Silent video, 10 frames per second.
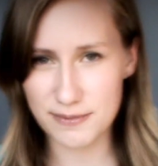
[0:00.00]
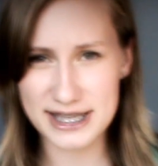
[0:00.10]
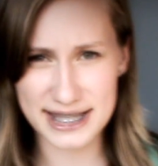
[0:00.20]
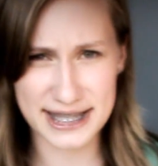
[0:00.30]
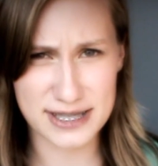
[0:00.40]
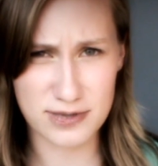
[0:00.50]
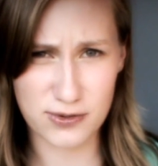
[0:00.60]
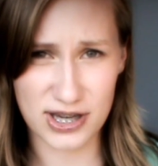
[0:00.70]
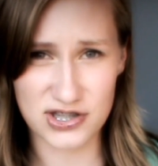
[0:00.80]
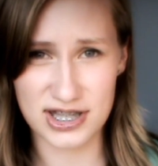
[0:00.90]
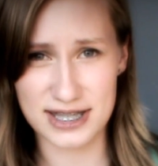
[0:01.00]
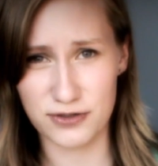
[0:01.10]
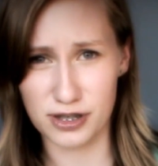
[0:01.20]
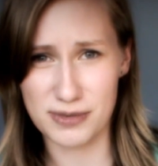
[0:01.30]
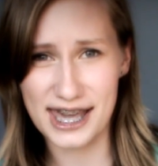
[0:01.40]
So basically this week's question is
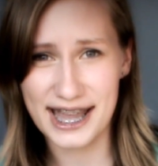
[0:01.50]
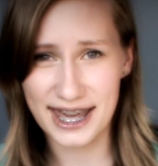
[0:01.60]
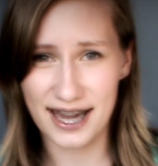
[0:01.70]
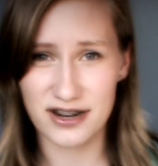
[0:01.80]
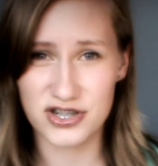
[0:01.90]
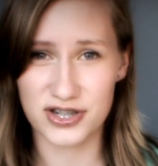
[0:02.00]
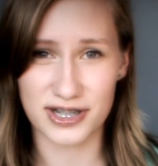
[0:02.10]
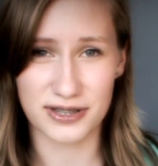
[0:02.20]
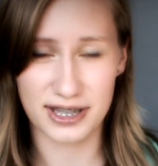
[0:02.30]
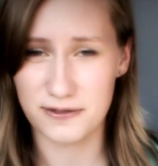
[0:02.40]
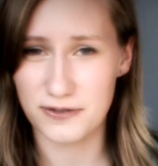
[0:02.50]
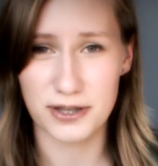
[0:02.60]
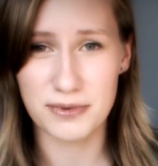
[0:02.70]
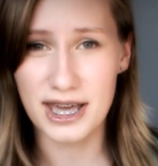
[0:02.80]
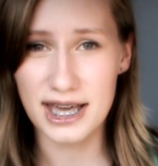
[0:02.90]
if you could be any character in like
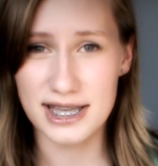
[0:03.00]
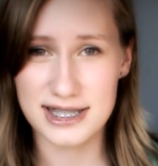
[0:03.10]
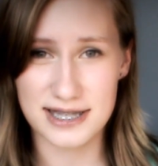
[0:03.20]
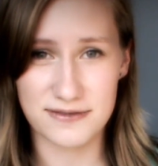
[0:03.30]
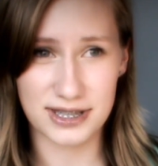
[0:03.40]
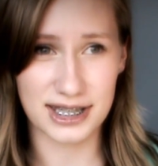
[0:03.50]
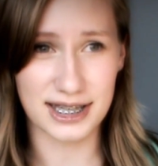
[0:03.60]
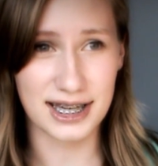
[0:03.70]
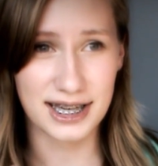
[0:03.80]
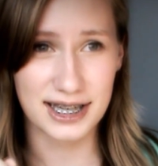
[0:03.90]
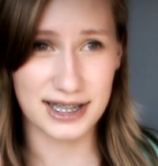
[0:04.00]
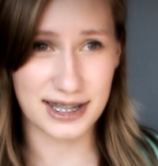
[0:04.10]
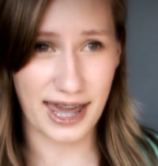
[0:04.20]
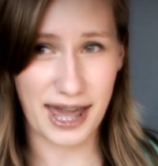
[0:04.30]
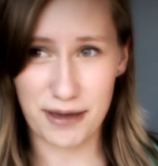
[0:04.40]
film, TV,
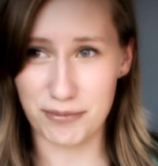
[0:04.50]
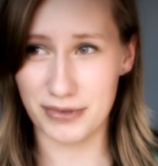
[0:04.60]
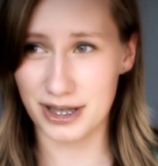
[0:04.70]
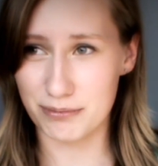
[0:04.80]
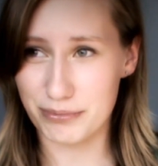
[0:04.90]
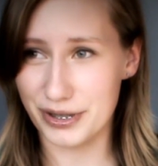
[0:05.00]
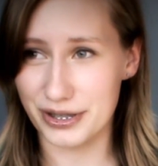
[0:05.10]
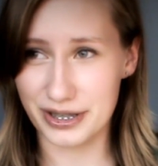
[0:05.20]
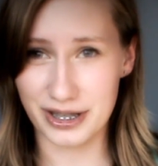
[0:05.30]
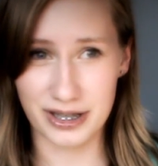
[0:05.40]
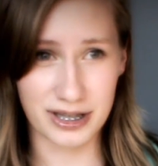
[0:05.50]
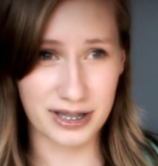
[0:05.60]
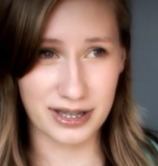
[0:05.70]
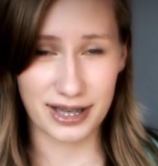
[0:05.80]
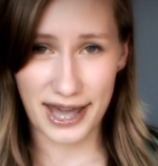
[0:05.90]
game, book,
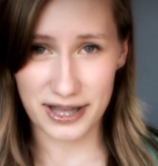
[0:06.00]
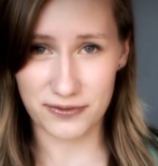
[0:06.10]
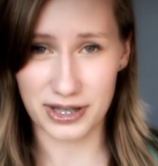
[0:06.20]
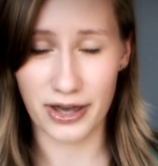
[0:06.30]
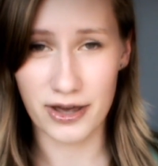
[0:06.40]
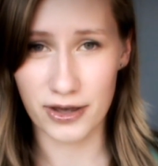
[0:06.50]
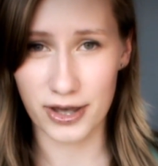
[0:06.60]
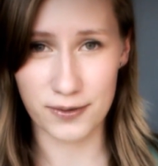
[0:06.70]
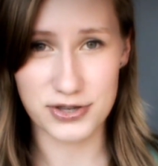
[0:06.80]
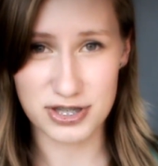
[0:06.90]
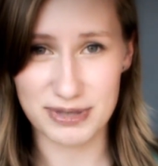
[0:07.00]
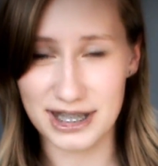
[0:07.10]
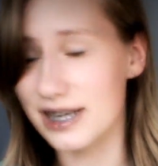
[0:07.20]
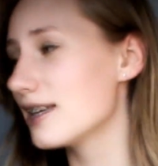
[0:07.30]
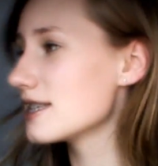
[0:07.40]
anything, who would you be?